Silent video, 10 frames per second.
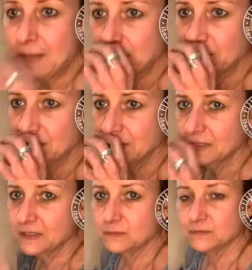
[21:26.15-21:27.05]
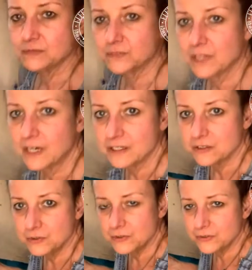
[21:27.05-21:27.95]
gonna,
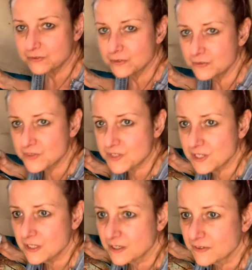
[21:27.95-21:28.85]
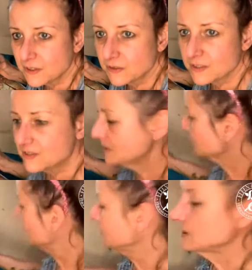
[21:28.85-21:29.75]
do you see? I think you can see
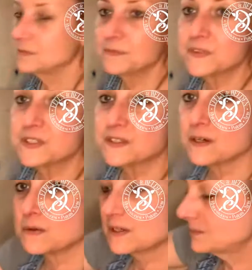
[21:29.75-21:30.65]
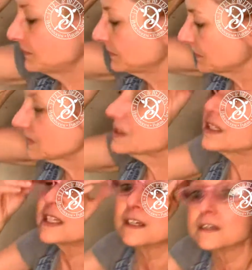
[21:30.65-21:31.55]
pretty well. So
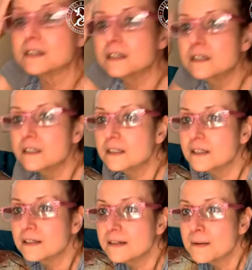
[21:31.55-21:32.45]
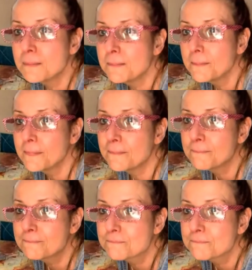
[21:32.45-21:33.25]
hang on.